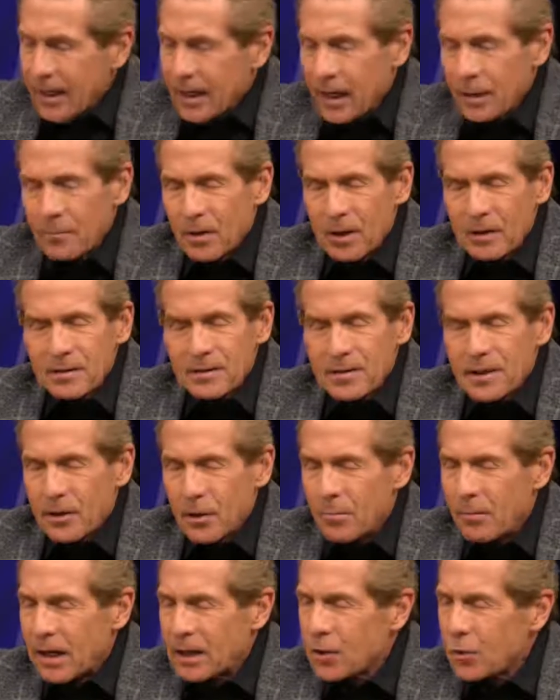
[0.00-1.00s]
And I'm going to
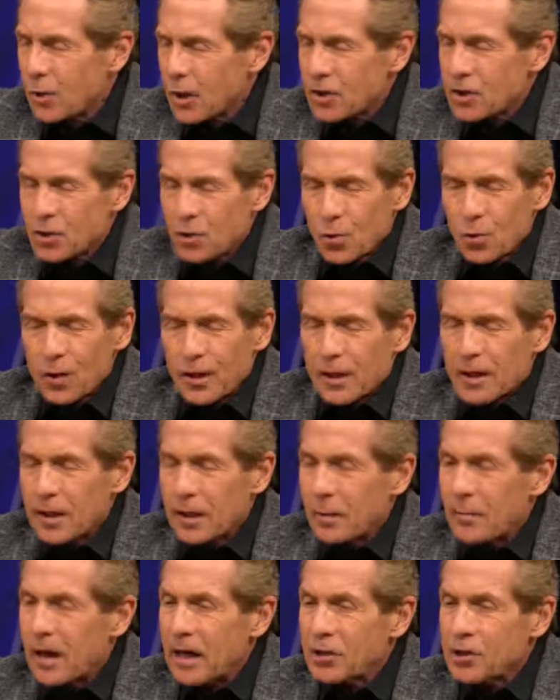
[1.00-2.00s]
tell my quick story
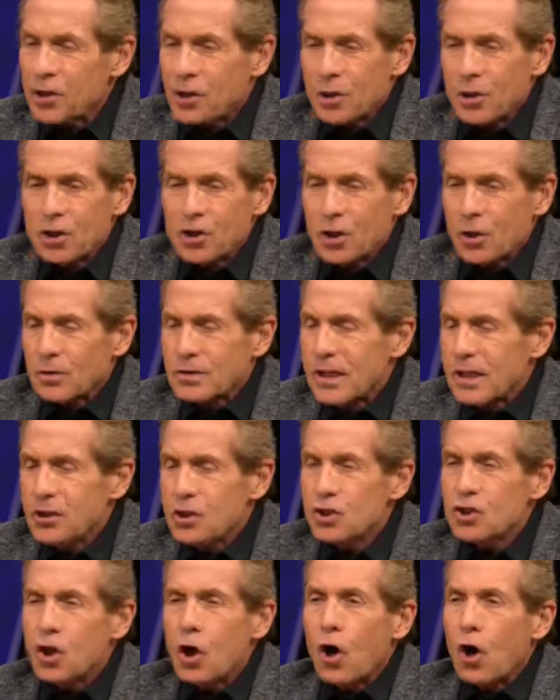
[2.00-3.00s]
again about Jerry Jones. I
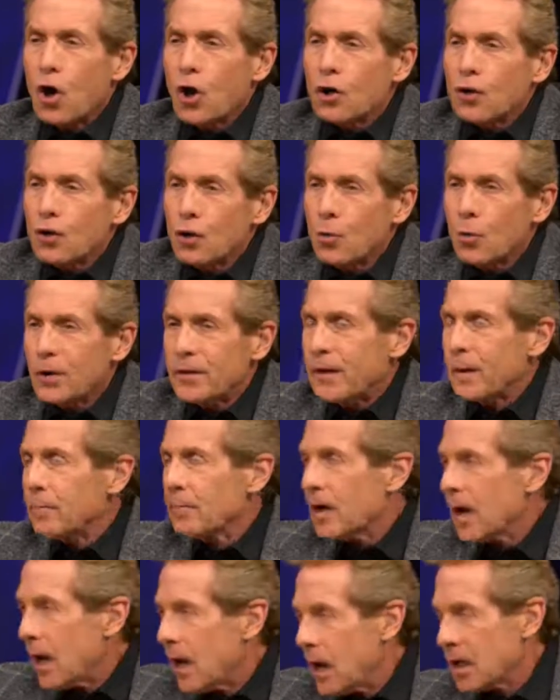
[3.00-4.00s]
used to argue with
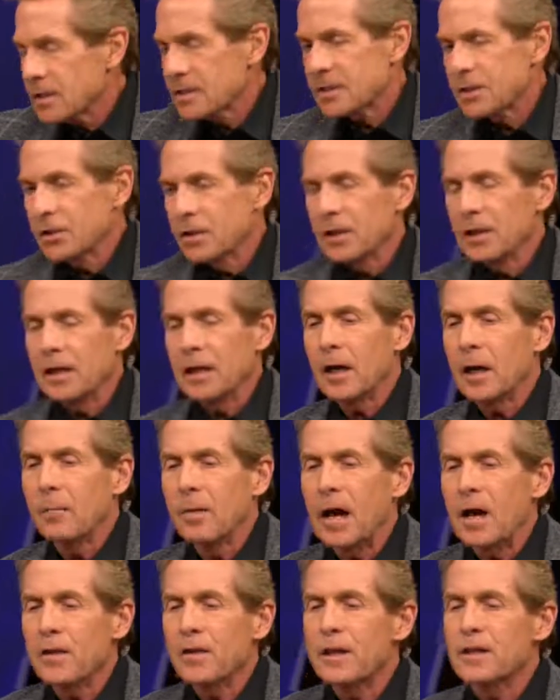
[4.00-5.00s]
him constantly
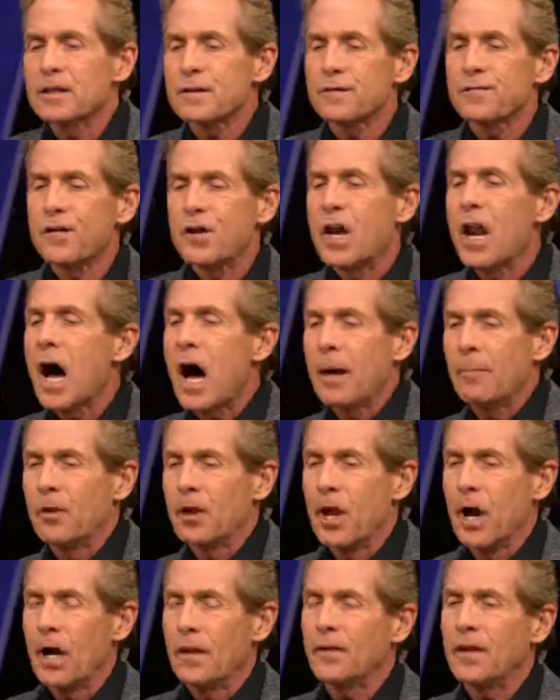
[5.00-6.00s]
about this
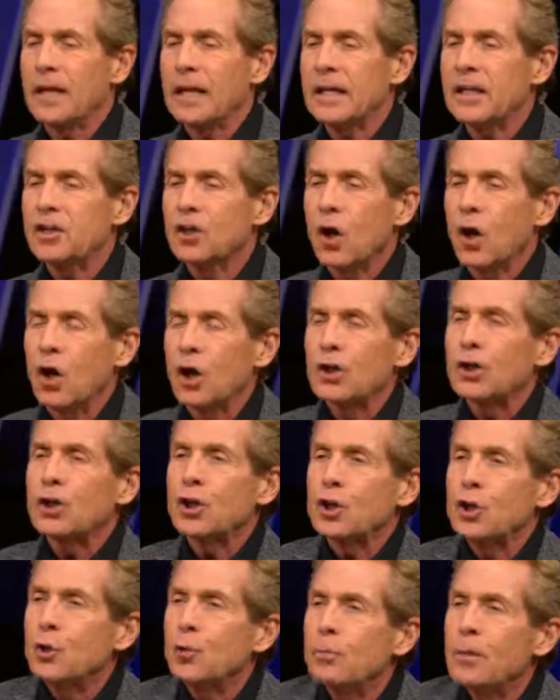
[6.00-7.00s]
phenomenon that he called
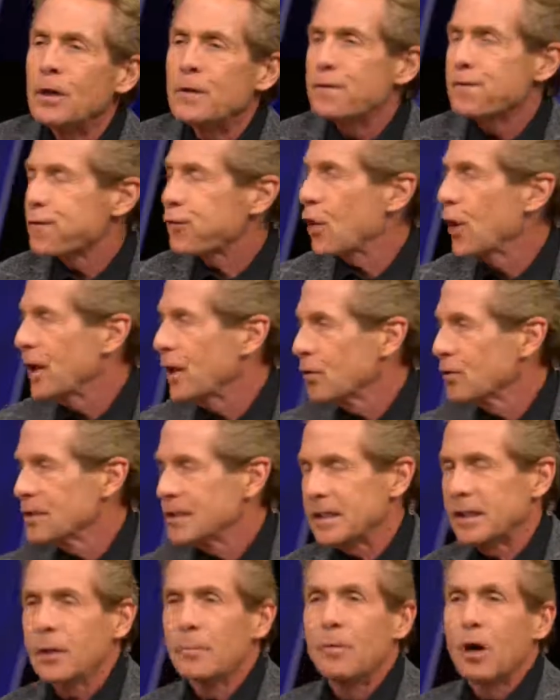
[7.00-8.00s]
human
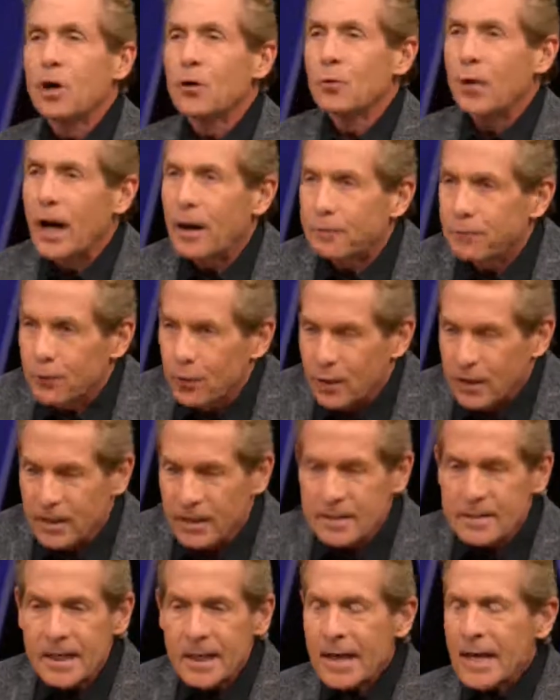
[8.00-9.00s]
frailty among
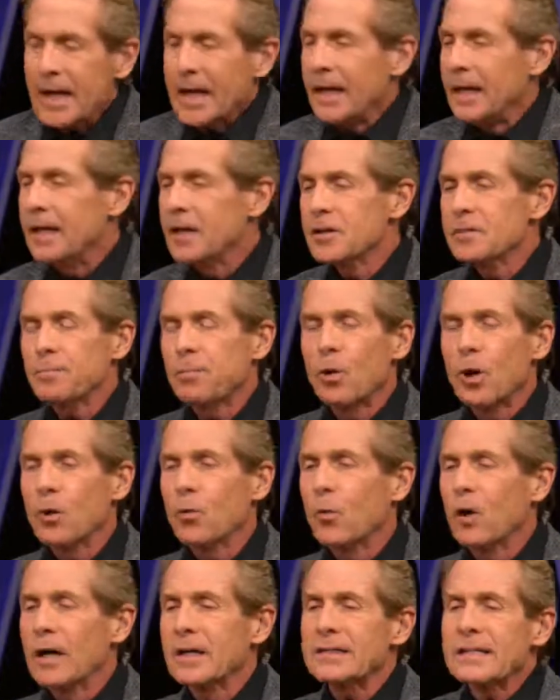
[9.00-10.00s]
referees. And his
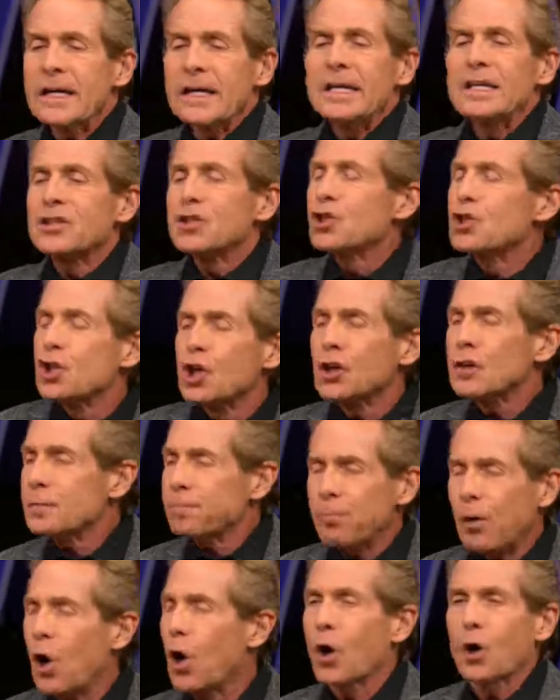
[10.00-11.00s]
point was, it's
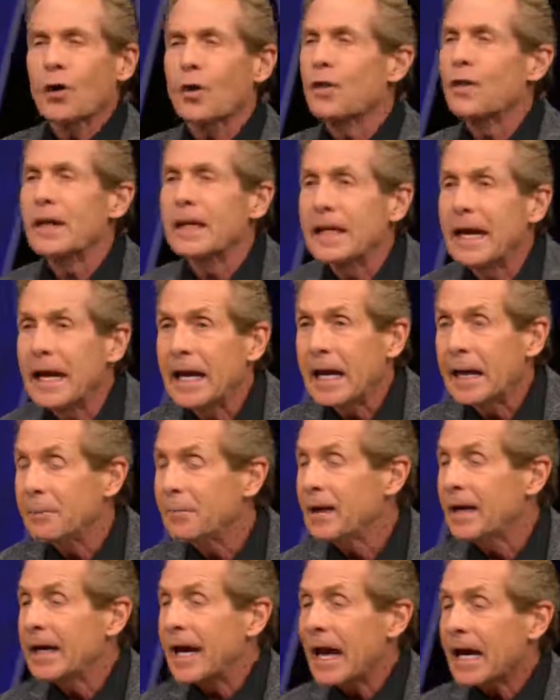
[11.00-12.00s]
just part of the
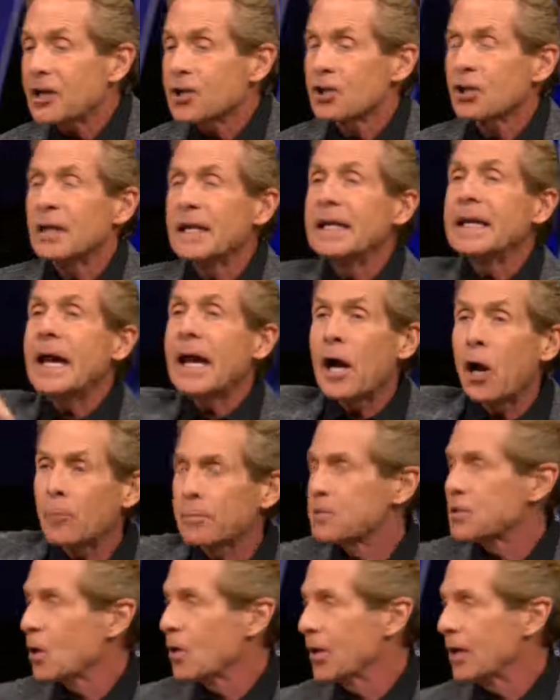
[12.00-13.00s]
game, and it actually
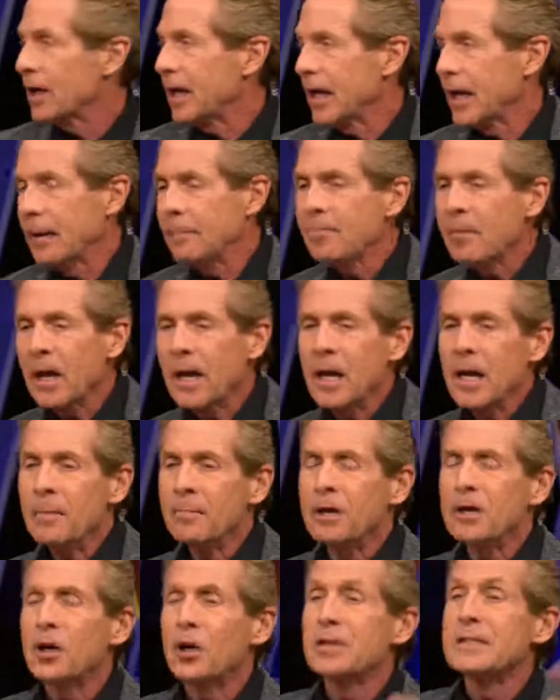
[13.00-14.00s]
helps our game
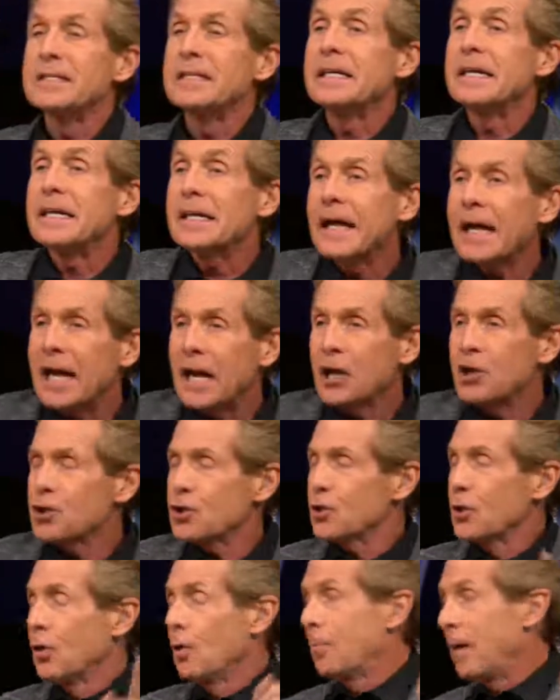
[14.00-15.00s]
because the
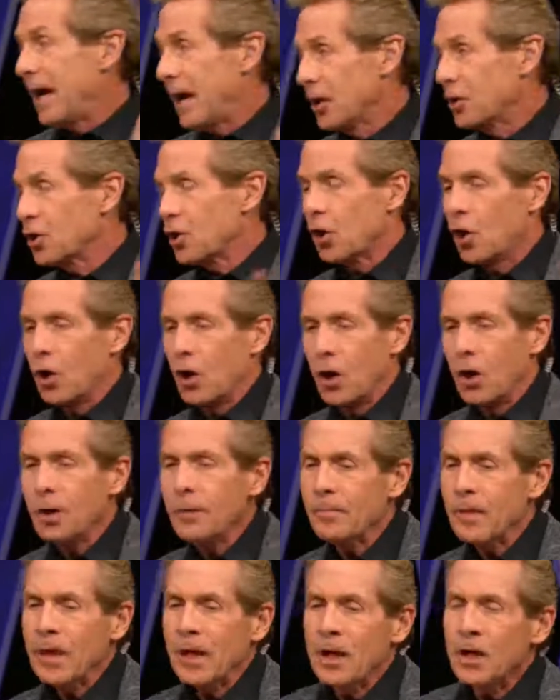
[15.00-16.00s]
occasional bad
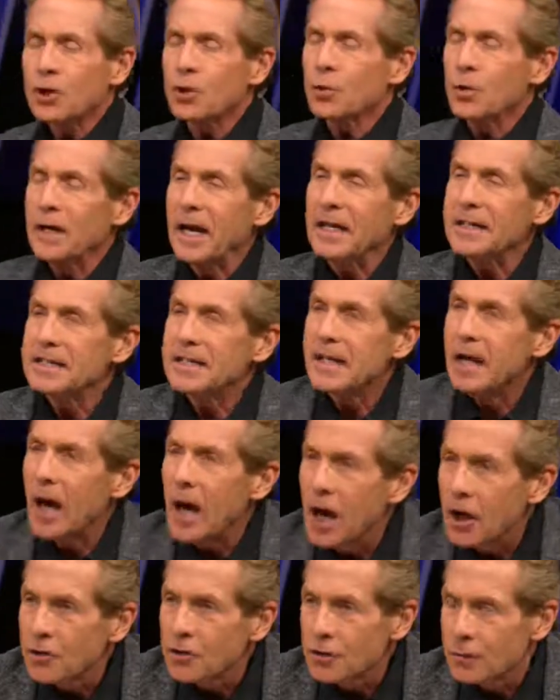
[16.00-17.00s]
call creates
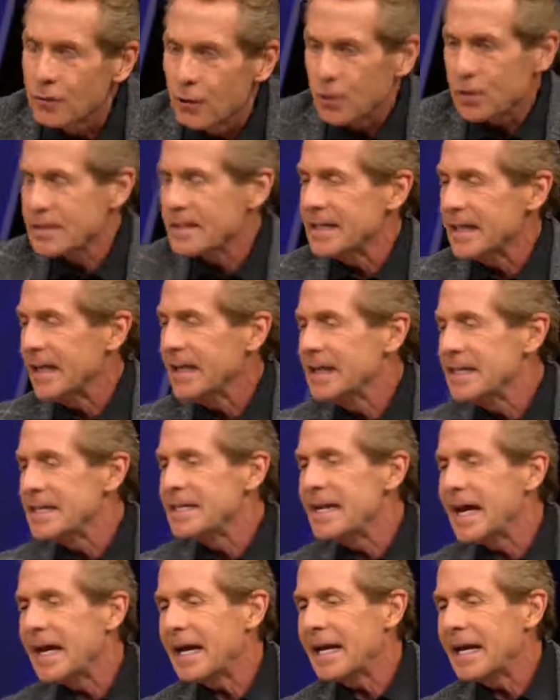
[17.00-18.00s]
controversy
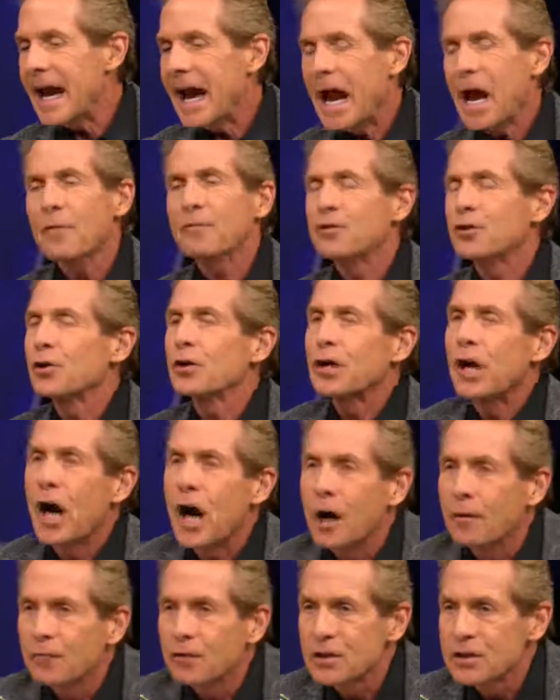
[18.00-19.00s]
and day after
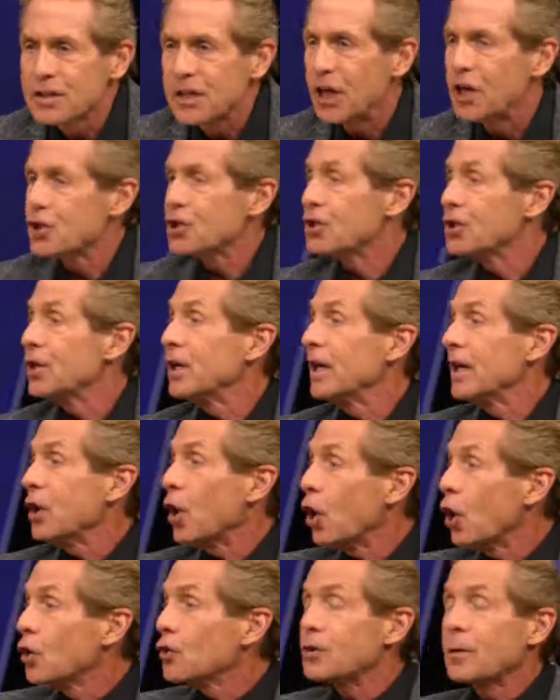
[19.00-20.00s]
conversation and
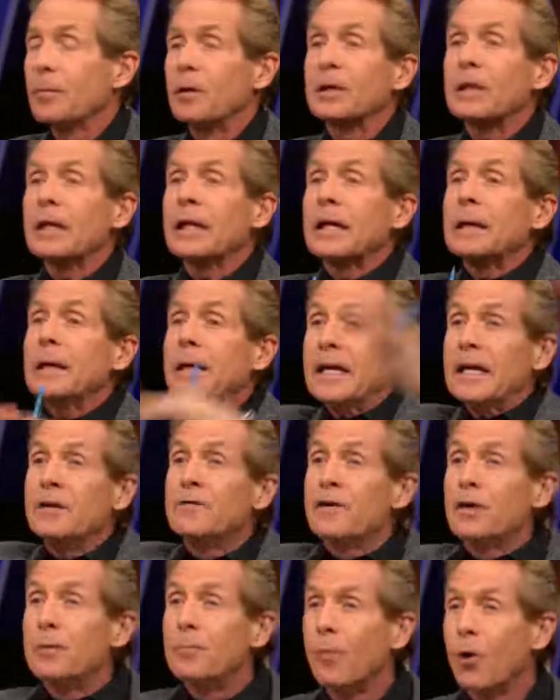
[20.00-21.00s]
ultimately
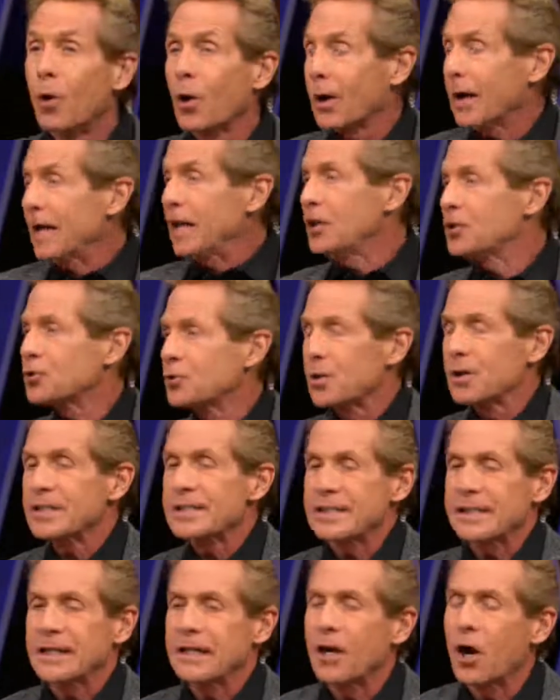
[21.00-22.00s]
even more
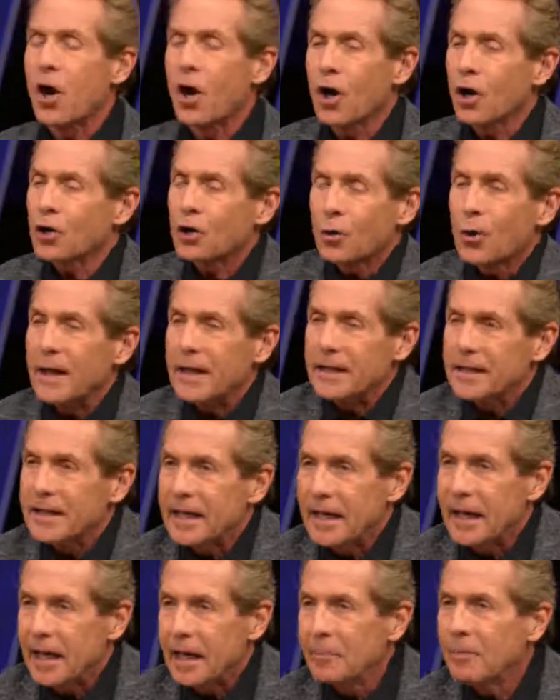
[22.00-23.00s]
interest in our great
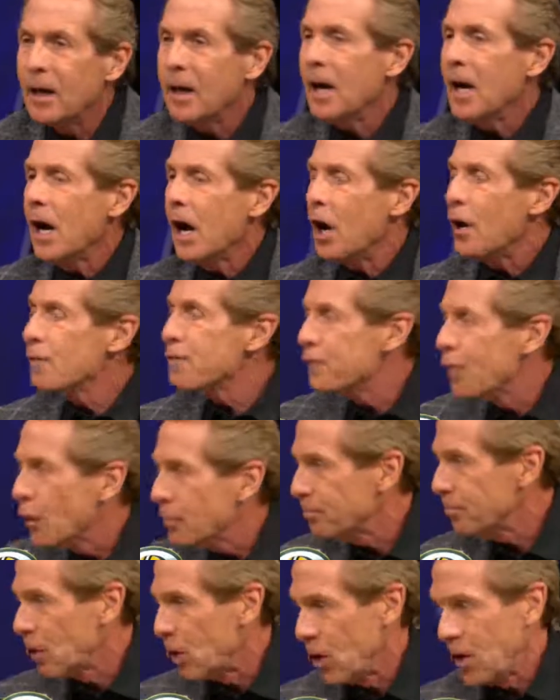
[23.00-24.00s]
game of
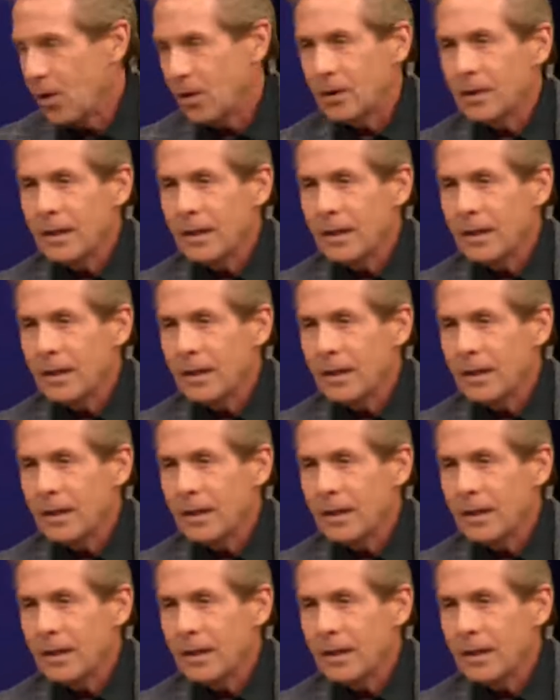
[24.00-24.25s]
football.